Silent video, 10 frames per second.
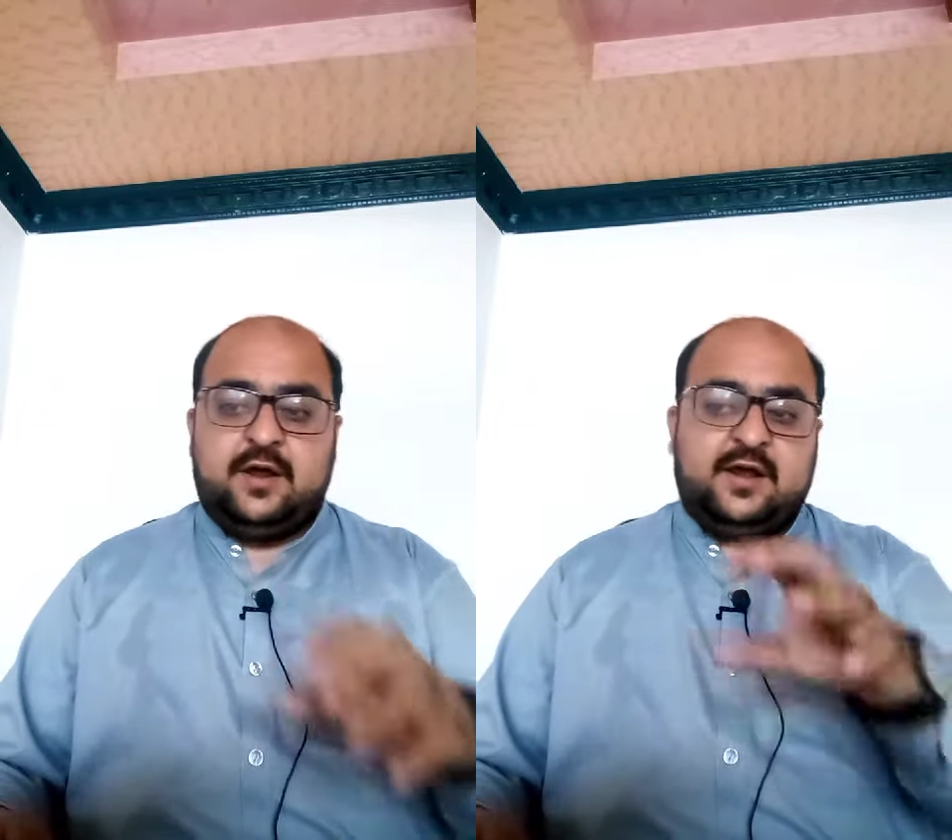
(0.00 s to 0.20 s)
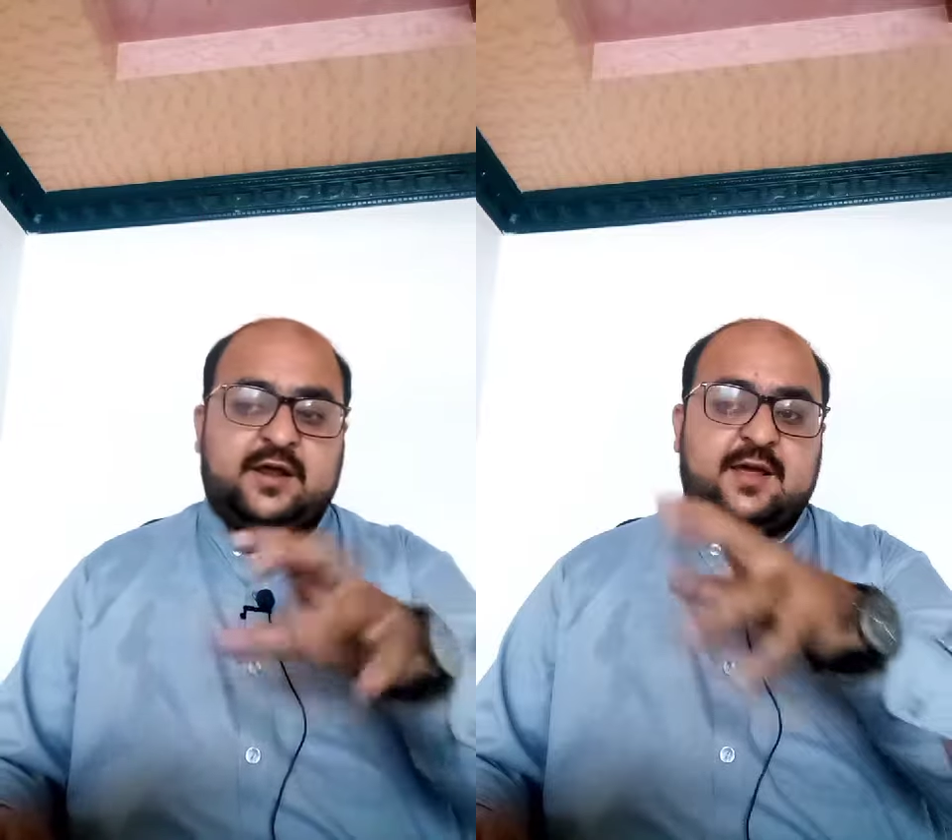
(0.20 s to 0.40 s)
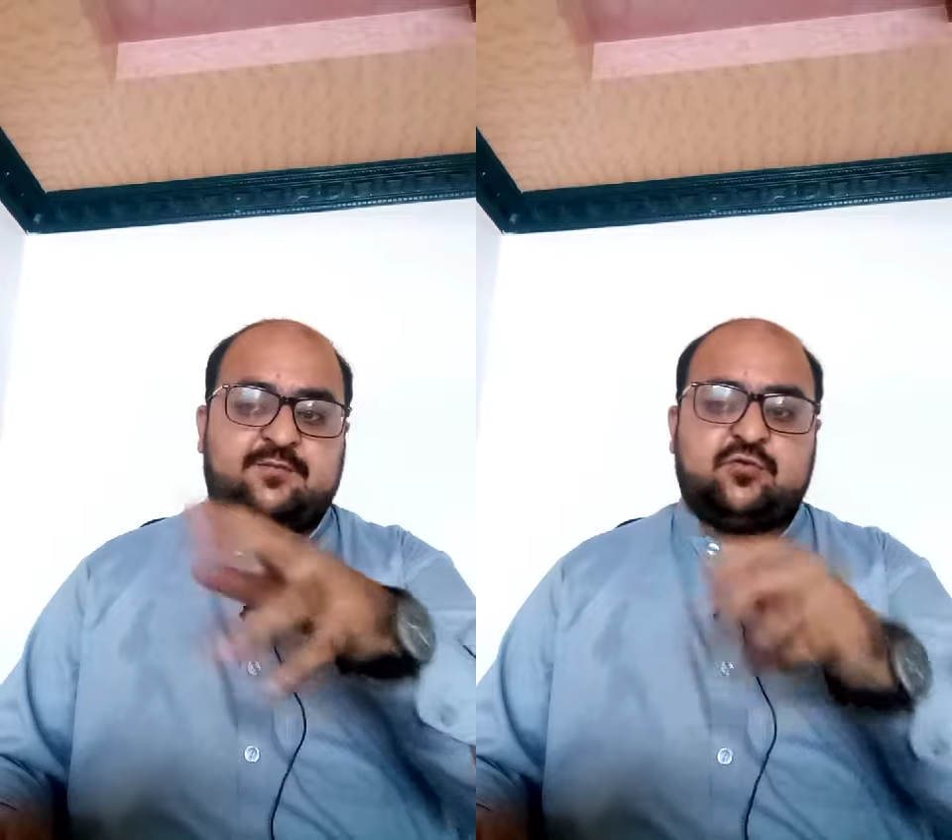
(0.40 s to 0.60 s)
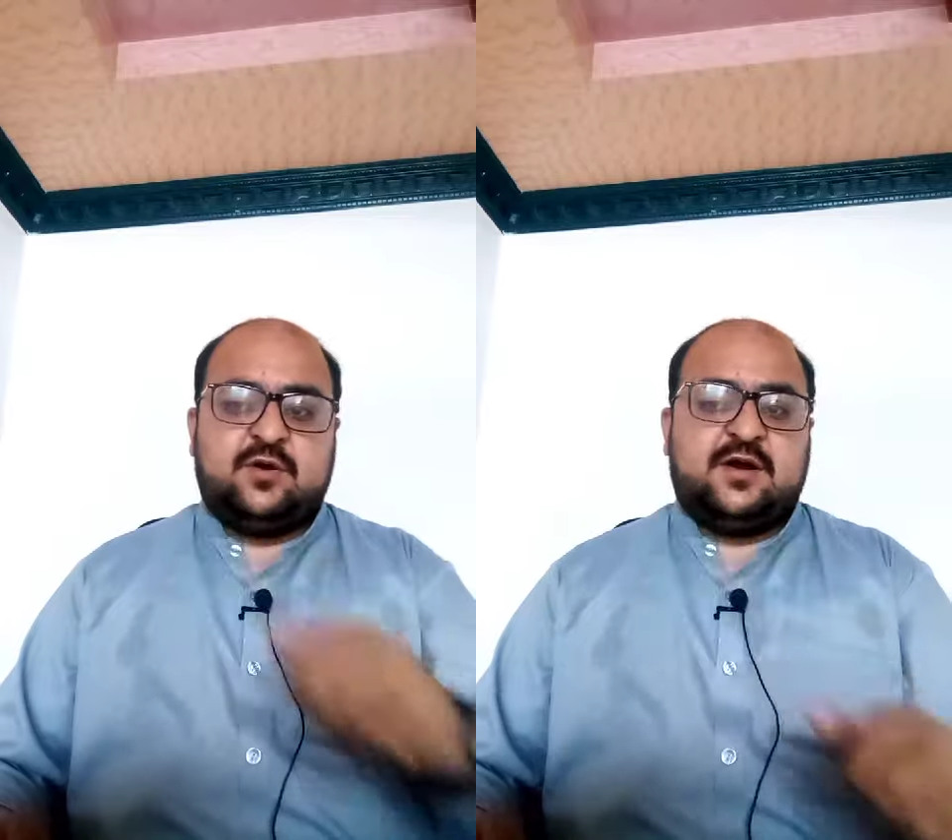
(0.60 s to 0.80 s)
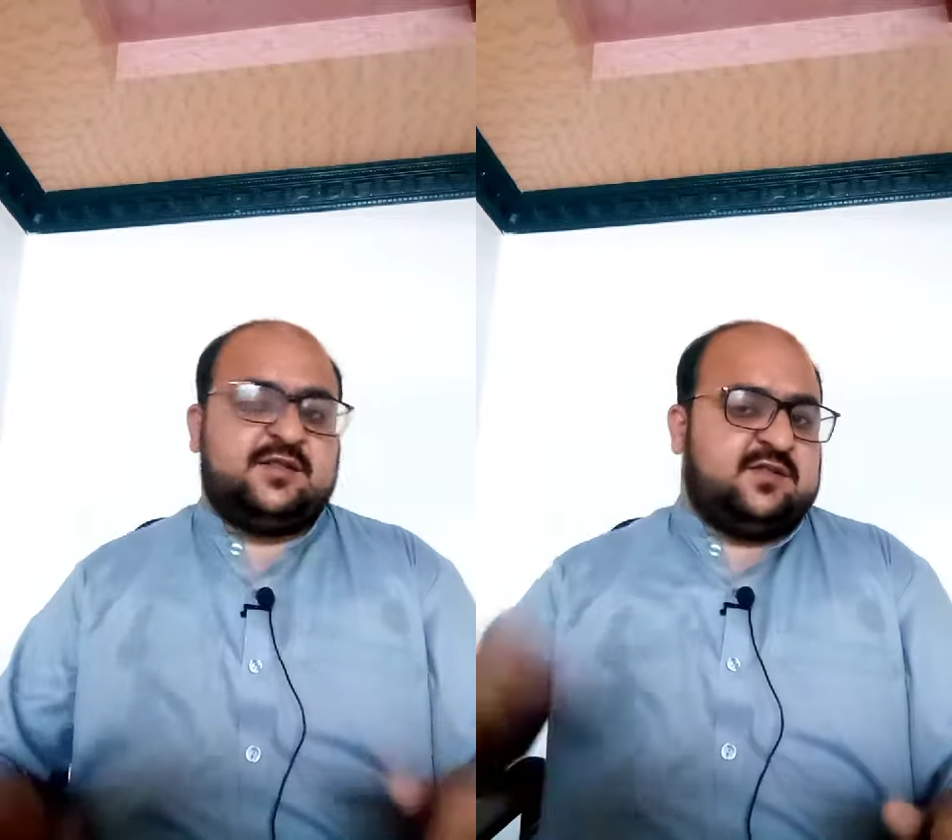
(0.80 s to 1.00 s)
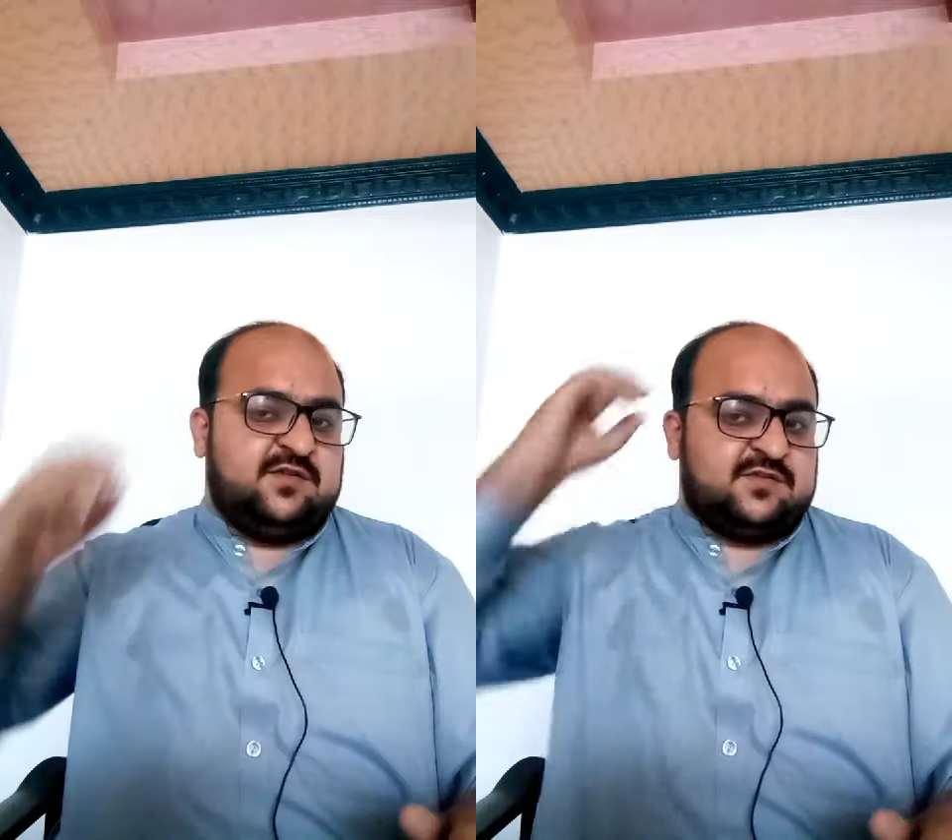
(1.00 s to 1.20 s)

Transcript: encapsulate these